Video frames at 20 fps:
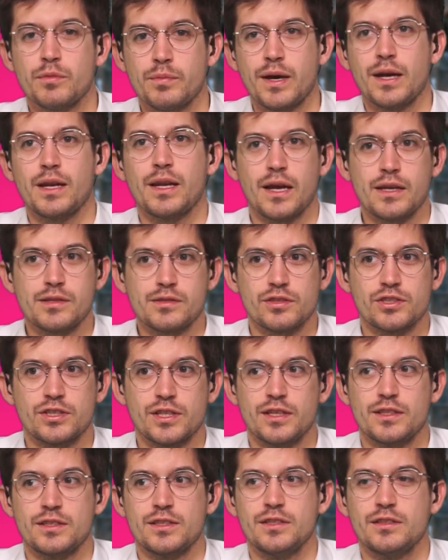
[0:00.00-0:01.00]
mobile
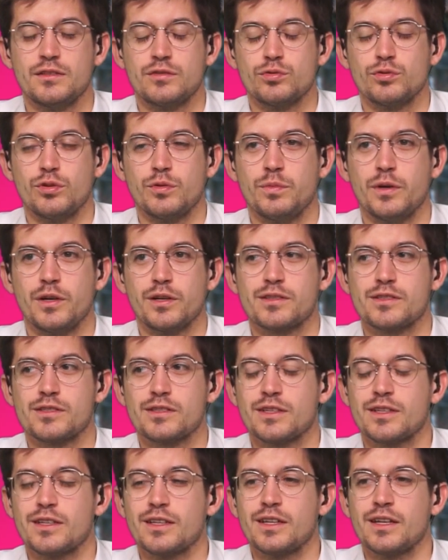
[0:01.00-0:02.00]
associated to a
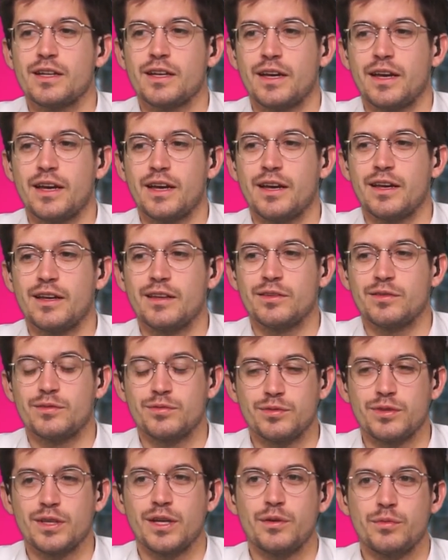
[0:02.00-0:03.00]
box. And
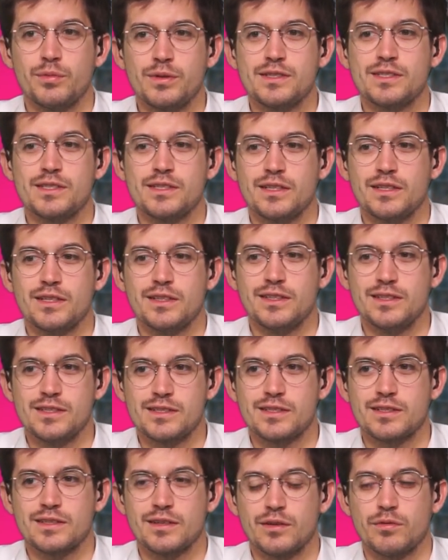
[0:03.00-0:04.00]
today we see
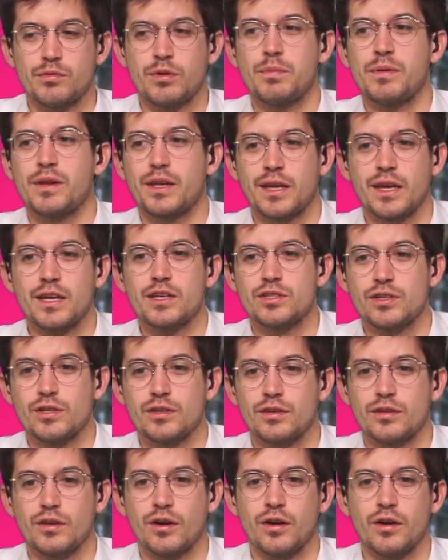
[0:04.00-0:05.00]
this
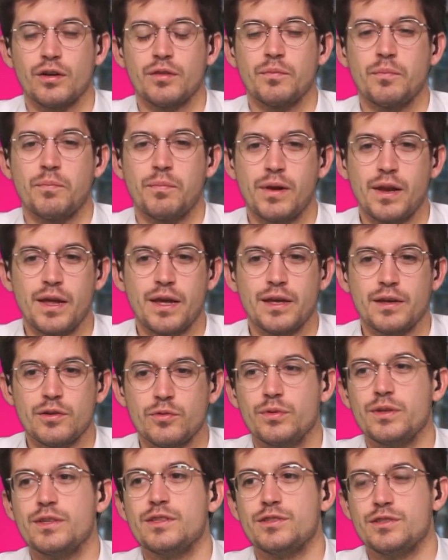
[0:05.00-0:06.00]
replication on Play
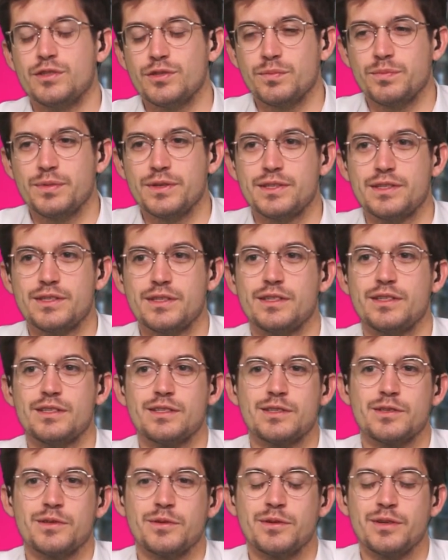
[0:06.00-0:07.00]
with UPC.
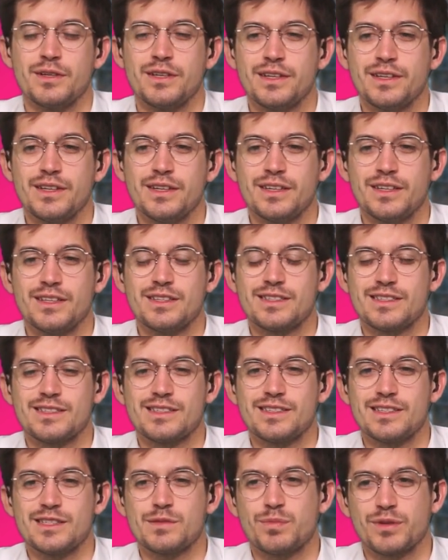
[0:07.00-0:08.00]
So
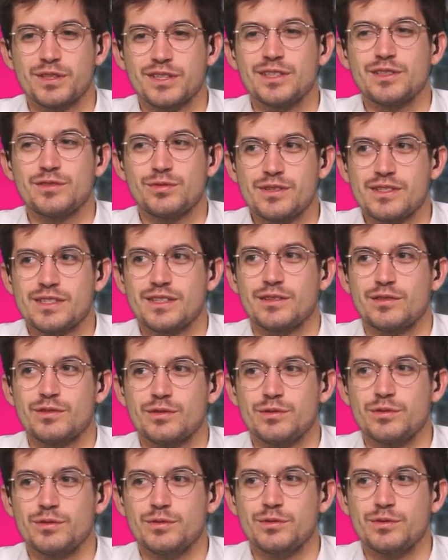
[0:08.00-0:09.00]
it's pretty interesting
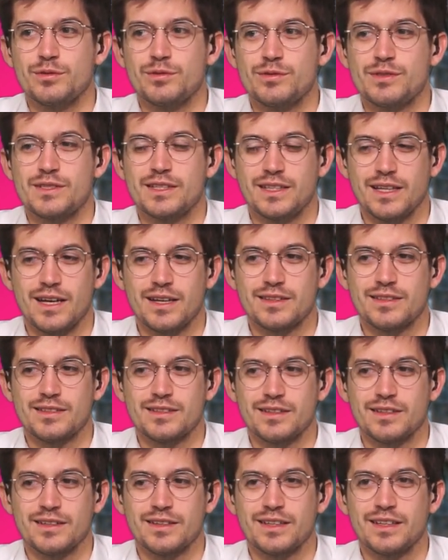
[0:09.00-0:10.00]
to see
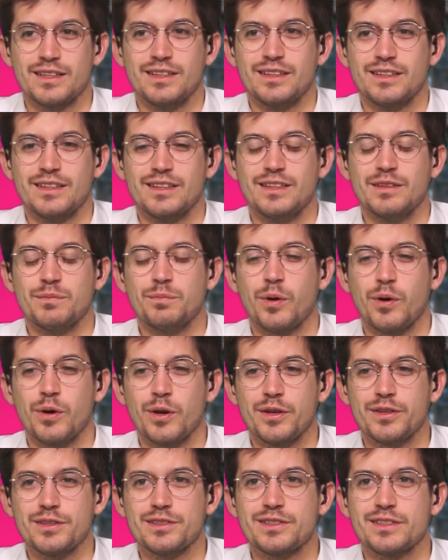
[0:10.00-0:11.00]
that in
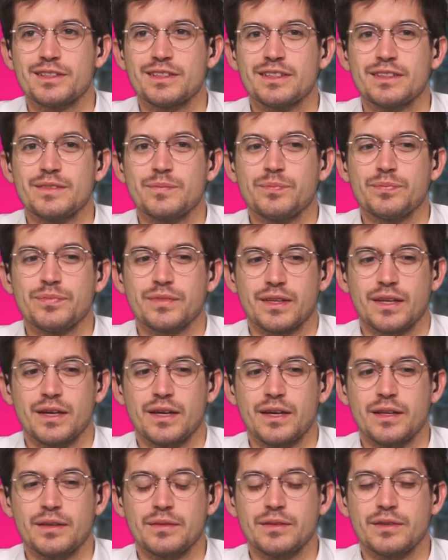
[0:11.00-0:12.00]
Poland.
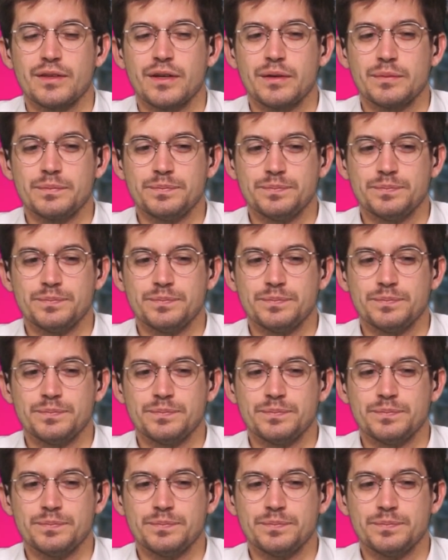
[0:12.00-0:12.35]
And